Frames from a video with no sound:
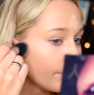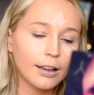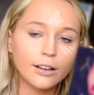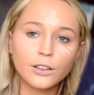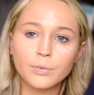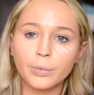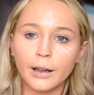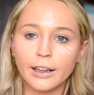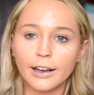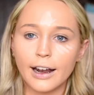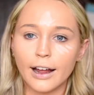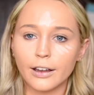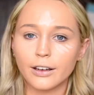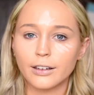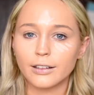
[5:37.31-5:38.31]
I just blend it
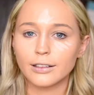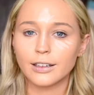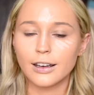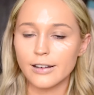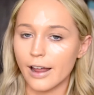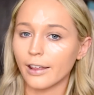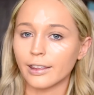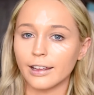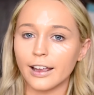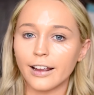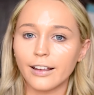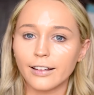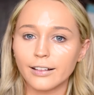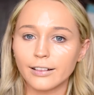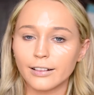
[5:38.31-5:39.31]
out to
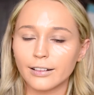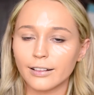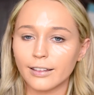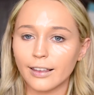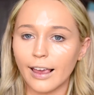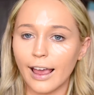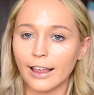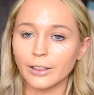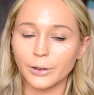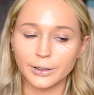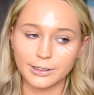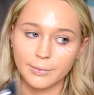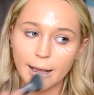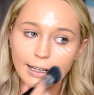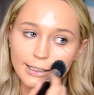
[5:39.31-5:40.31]
nothing and
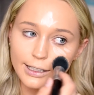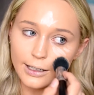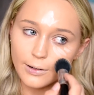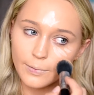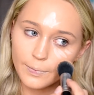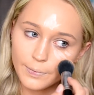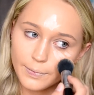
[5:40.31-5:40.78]
looks amazing.